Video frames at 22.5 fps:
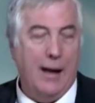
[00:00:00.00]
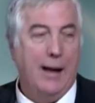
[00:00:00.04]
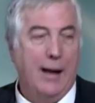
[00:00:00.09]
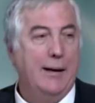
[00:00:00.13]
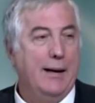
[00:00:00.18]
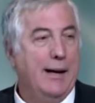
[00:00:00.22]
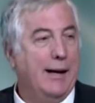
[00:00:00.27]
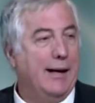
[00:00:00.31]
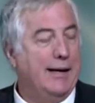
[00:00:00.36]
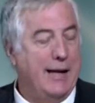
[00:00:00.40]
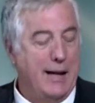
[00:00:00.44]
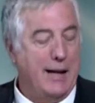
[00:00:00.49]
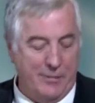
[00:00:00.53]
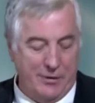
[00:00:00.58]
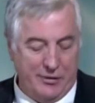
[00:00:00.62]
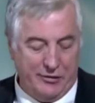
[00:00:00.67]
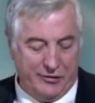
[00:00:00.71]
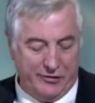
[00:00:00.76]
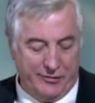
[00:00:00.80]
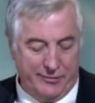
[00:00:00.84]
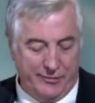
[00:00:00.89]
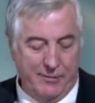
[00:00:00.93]
Uh,
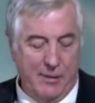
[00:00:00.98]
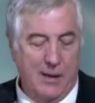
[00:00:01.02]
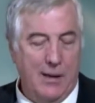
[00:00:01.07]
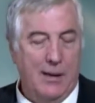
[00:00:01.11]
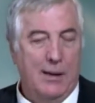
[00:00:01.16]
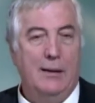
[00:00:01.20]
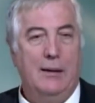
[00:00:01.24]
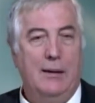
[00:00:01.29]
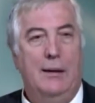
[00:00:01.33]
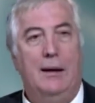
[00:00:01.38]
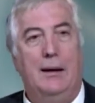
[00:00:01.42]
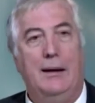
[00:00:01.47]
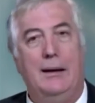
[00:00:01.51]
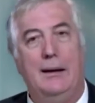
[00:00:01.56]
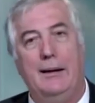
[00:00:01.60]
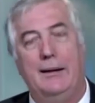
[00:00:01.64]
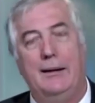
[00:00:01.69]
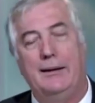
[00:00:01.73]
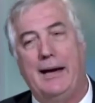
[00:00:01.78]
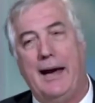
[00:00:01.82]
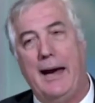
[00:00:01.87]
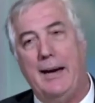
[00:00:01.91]
Nicodemus
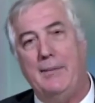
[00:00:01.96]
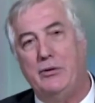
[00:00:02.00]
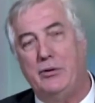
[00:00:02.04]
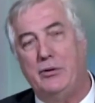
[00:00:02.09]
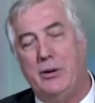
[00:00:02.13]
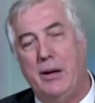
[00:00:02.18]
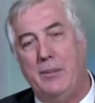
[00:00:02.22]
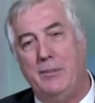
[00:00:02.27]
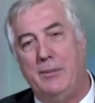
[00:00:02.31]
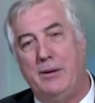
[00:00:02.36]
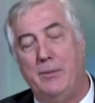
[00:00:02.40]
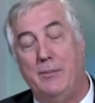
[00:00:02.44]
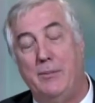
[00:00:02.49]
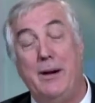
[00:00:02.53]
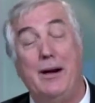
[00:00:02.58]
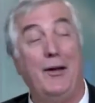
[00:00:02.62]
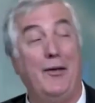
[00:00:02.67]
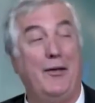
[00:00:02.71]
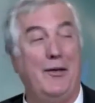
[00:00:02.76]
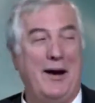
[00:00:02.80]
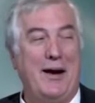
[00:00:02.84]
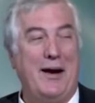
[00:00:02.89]
uh, came to him in the
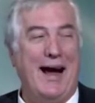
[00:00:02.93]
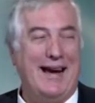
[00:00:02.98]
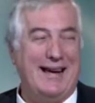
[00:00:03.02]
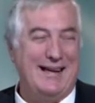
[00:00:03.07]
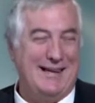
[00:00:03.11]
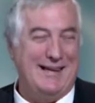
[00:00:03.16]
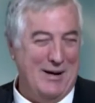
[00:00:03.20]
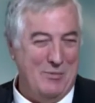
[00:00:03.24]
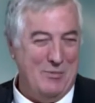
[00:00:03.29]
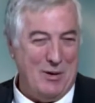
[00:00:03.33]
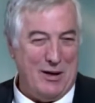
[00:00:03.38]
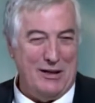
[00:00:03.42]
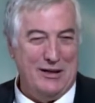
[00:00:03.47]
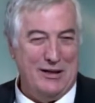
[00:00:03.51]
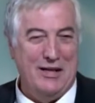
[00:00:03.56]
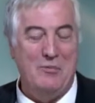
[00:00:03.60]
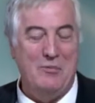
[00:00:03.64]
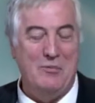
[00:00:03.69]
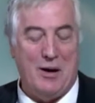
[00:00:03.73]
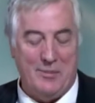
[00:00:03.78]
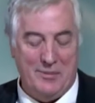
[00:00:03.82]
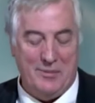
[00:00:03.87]
middle of the night. He
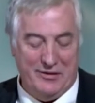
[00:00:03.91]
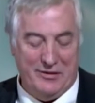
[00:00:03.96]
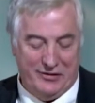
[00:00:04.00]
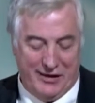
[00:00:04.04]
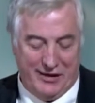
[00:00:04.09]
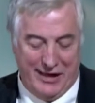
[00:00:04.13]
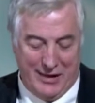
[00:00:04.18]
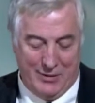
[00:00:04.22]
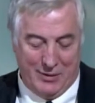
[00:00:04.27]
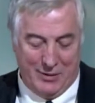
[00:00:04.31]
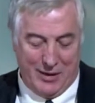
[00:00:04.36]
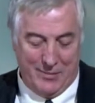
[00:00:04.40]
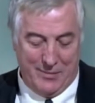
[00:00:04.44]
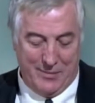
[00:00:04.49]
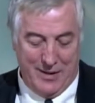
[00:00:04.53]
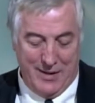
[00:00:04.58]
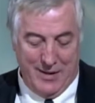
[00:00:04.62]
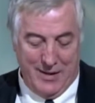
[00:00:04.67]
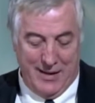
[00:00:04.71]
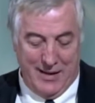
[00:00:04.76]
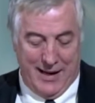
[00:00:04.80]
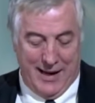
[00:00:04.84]
wanted, didn't want to be seen with him.
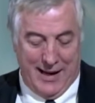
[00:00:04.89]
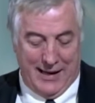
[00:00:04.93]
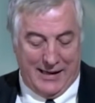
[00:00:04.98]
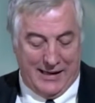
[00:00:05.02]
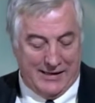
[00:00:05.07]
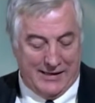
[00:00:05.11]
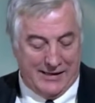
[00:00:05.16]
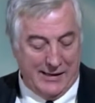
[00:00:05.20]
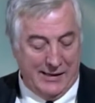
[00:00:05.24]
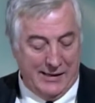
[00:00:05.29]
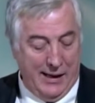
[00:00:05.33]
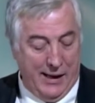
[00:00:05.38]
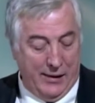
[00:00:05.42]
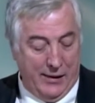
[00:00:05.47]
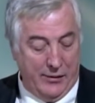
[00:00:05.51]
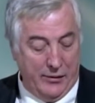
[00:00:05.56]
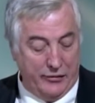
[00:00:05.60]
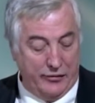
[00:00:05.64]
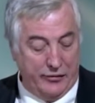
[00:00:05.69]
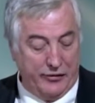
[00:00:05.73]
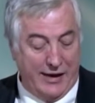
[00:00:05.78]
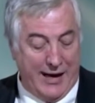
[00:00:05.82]
And he didn't
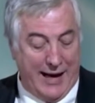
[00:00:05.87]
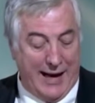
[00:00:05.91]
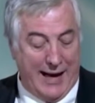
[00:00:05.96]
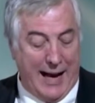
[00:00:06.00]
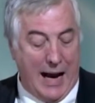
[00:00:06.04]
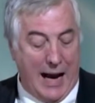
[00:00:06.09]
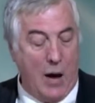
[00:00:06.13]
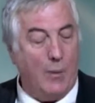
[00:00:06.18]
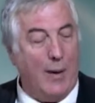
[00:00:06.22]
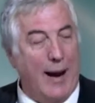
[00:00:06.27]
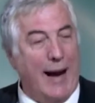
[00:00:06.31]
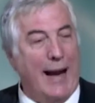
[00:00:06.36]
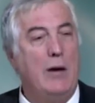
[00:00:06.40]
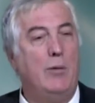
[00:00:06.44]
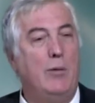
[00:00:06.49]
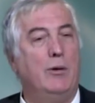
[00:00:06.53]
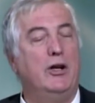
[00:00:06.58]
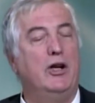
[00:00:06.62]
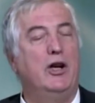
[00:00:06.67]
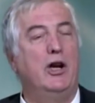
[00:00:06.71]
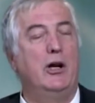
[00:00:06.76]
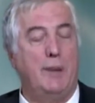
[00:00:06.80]
understand how
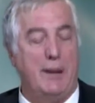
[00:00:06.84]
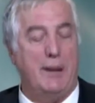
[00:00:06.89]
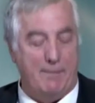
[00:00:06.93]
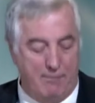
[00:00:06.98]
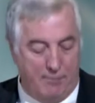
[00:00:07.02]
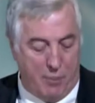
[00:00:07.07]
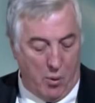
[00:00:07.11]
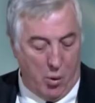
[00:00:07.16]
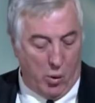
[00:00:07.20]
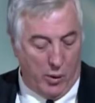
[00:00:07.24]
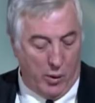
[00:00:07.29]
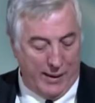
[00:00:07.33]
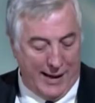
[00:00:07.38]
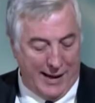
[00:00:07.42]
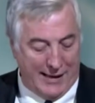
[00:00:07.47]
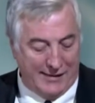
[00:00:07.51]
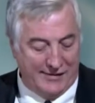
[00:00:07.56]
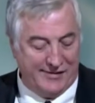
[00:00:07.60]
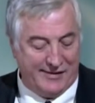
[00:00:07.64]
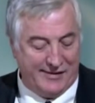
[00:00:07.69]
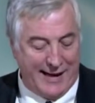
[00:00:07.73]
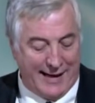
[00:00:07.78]
anyone could be born
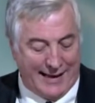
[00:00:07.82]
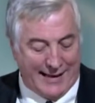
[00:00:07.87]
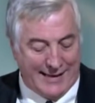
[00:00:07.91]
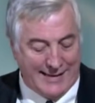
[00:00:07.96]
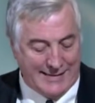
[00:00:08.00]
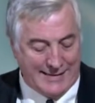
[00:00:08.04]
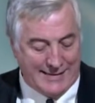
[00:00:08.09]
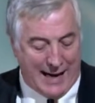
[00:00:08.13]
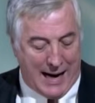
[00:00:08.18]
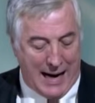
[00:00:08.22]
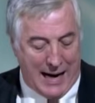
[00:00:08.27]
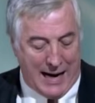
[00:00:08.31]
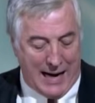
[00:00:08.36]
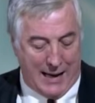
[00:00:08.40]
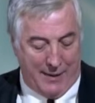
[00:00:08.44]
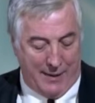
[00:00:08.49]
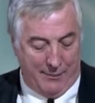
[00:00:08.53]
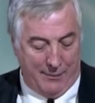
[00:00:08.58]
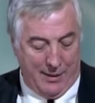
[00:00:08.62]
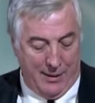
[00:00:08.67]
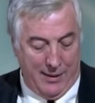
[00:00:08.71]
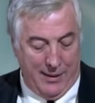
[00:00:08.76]
a second
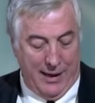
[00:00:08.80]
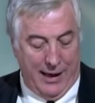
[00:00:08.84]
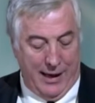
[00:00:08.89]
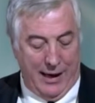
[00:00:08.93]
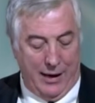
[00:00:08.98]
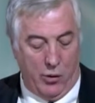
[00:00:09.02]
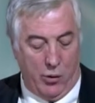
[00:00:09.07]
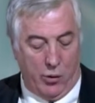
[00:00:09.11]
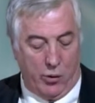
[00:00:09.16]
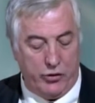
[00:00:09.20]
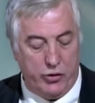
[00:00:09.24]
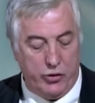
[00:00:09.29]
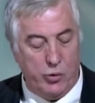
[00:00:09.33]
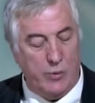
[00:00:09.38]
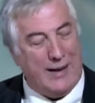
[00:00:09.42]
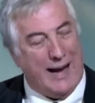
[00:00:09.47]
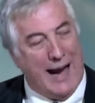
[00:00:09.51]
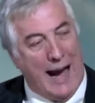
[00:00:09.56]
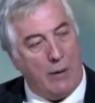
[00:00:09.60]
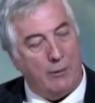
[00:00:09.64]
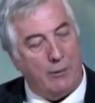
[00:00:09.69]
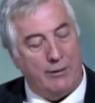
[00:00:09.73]
time in order
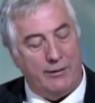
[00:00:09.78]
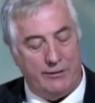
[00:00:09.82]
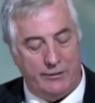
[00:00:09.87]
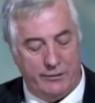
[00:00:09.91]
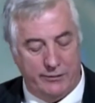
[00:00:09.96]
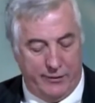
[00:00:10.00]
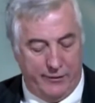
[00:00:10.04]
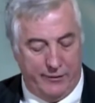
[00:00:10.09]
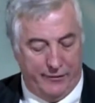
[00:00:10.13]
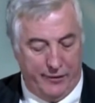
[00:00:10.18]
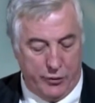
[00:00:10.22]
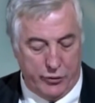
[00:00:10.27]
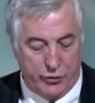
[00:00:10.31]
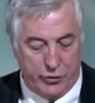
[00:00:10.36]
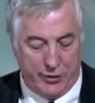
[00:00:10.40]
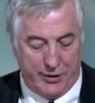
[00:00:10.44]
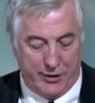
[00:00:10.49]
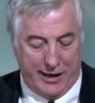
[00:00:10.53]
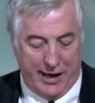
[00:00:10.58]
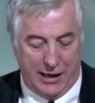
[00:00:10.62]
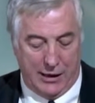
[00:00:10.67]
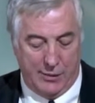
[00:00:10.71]
to inherit the
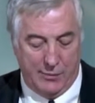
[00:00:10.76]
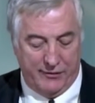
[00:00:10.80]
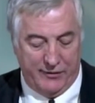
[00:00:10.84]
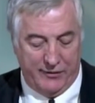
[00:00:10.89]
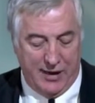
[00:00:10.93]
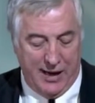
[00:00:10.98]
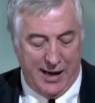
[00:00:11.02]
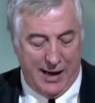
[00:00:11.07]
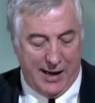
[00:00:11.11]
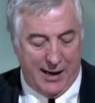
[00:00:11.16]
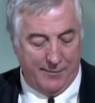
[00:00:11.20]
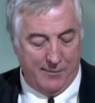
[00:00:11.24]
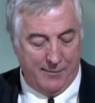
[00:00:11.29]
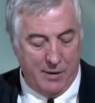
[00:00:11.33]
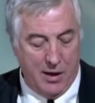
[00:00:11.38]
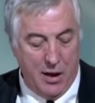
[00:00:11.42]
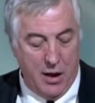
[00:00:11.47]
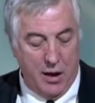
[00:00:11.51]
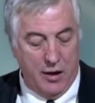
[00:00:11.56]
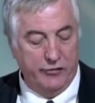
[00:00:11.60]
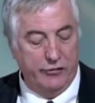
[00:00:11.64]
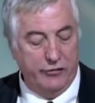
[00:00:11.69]
future kingdom of God.
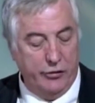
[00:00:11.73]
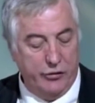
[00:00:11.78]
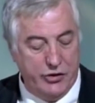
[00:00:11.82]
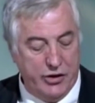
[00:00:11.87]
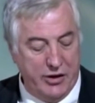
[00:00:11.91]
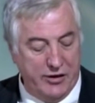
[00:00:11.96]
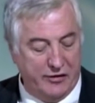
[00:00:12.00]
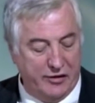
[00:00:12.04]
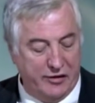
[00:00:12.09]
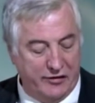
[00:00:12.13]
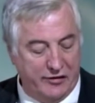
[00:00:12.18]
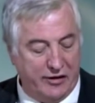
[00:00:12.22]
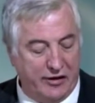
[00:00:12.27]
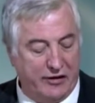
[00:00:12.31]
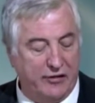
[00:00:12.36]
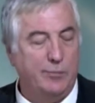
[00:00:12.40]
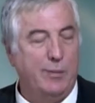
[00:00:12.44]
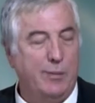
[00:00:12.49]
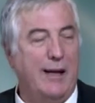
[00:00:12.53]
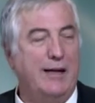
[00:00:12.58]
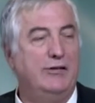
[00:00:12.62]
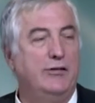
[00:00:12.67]
So Jesus
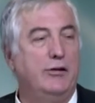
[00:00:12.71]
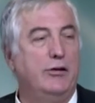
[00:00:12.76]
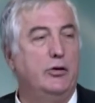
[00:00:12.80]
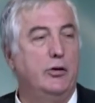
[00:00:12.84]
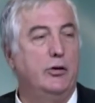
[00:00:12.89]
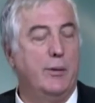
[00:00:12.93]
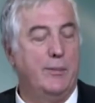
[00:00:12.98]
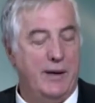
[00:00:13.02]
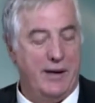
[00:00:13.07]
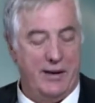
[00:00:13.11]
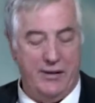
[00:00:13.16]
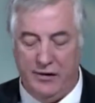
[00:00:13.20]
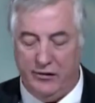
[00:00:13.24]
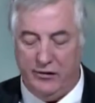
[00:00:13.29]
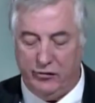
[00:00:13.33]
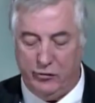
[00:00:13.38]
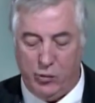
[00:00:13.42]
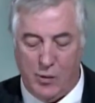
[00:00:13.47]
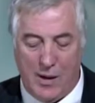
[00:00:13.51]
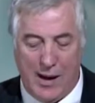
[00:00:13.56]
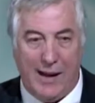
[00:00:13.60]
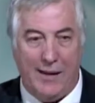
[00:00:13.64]
explains it to him in
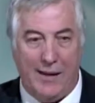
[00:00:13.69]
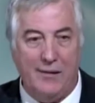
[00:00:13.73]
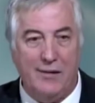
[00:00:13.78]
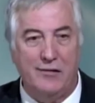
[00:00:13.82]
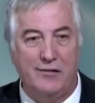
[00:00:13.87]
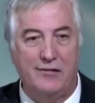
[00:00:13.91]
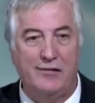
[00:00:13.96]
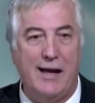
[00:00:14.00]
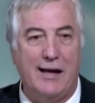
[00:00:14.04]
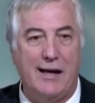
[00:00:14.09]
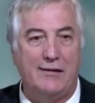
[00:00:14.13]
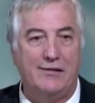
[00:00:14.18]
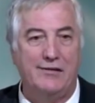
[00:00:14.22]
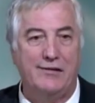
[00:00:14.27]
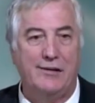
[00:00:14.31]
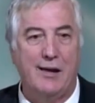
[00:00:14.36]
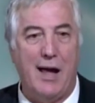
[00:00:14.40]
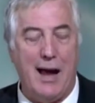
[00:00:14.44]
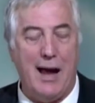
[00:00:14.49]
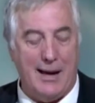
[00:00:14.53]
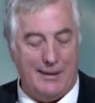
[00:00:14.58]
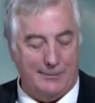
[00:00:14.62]
this way, in this next
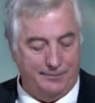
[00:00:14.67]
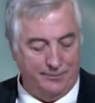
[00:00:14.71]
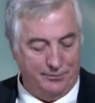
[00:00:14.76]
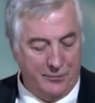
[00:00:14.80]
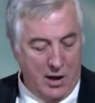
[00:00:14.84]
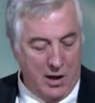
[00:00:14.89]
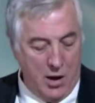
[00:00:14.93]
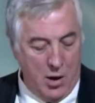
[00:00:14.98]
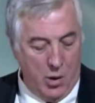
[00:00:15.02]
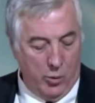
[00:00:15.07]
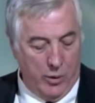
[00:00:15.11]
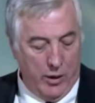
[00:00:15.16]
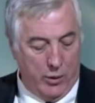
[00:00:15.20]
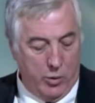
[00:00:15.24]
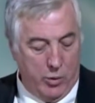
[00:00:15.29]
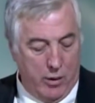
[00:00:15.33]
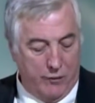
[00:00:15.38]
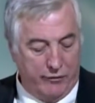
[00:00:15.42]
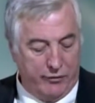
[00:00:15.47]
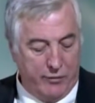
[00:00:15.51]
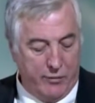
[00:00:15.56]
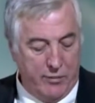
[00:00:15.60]
slide. We
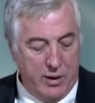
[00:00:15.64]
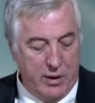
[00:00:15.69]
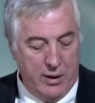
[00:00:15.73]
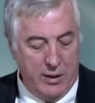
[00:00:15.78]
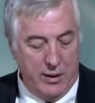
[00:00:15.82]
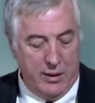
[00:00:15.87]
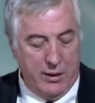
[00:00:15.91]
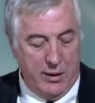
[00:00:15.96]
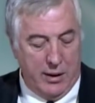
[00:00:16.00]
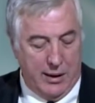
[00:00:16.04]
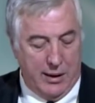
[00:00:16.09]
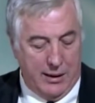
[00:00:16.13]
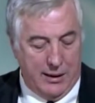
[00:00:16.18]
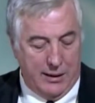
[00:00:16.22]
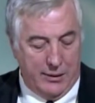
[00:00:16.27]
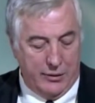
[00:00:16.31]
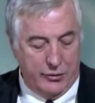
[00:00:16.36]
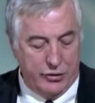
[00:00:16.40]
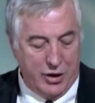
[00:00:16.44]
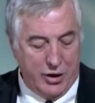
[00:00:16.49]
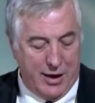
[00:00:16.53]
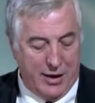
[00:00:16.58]
quote from
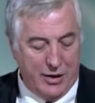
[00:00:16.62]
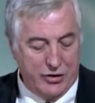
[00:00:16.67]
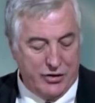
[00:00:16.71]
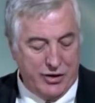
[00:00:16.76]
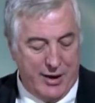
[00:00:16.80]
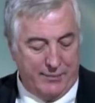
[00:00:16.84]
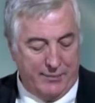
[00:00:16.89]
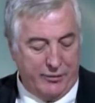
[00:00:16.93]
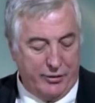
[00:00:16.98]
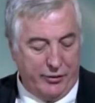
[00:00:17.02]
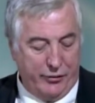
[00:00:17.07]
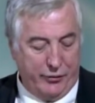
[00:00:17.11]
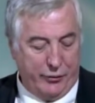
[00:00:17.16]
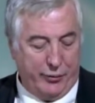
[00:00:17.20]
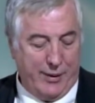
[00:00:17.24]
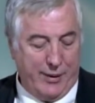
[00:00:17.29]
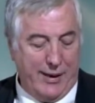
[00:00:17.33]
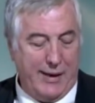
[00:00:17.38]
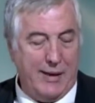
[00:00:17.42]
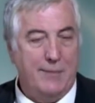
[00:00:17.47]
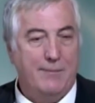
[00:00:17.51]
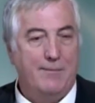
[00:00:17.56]
uh, John chapter
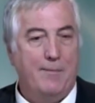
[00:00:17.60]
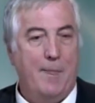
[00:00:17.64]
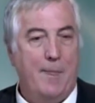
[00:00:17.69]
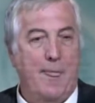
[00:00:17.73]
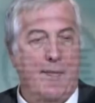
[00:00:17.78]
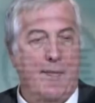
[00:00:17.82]
3,